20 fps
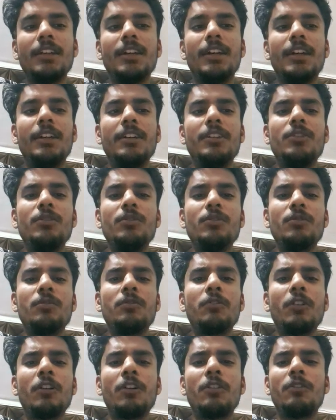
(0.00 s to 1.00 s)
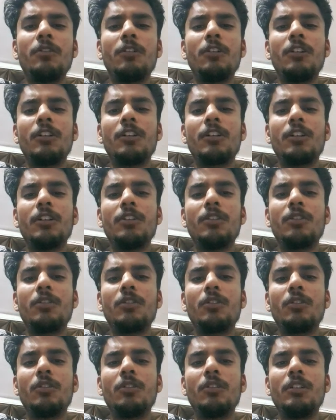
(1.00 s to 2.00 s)
and use firewall
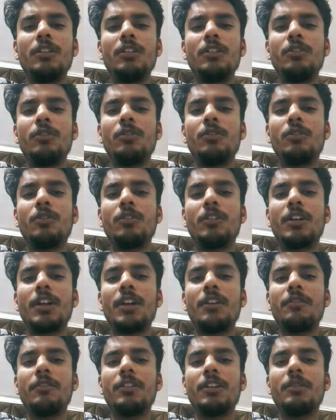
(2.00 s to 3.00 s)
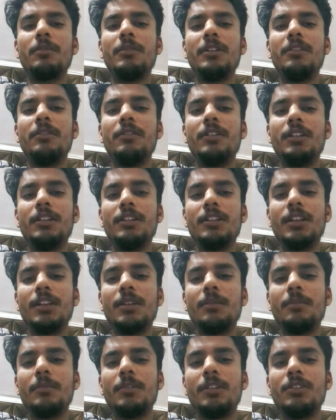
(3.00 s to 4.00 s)
control traffic between
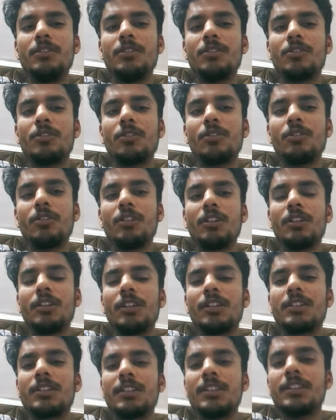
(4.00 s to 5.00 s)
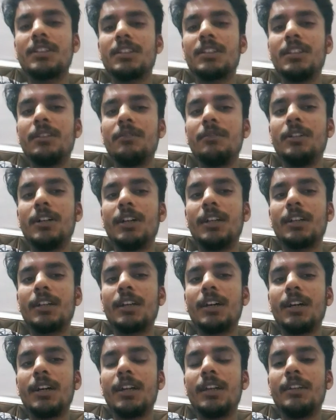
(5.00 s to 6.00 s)
them, ensuring the sensitive
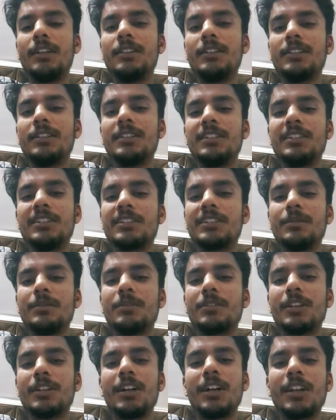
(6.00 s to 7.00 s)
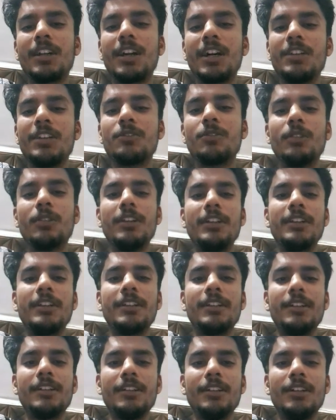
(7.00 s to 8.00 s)
data and the systems are
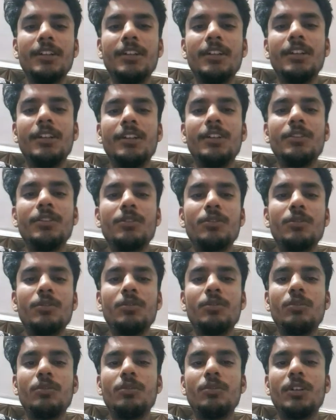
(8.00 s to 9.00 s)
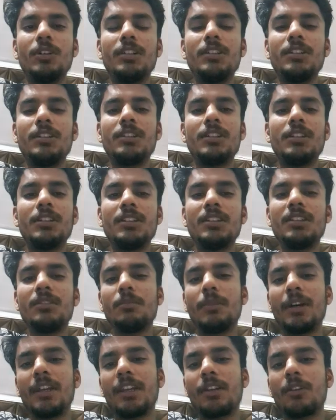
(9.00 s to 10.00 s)
isolated. So other thing is
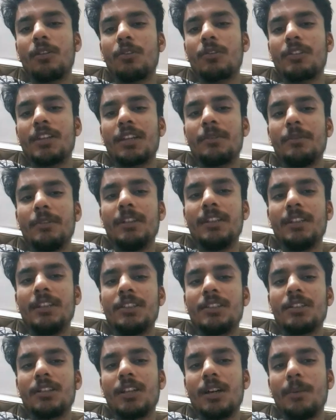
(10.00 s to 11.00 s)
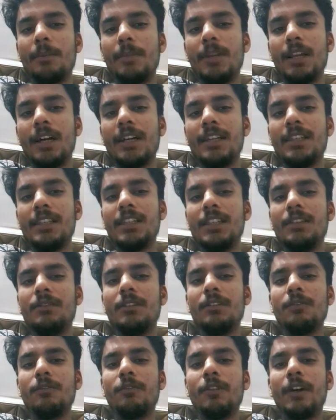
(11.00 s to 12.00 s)
micro segmentation. Apply
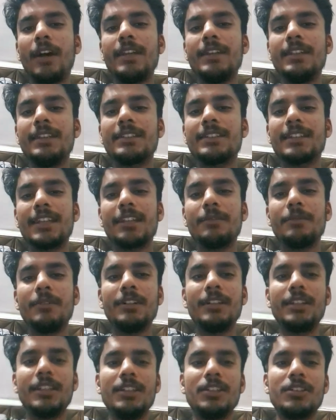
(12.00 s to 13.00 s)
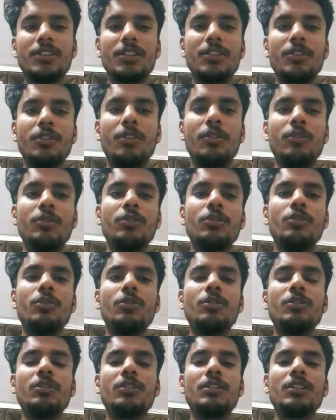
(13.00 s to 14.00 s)
even finer segmentation on
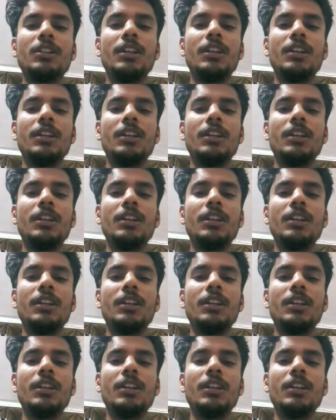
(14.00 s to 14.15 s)
those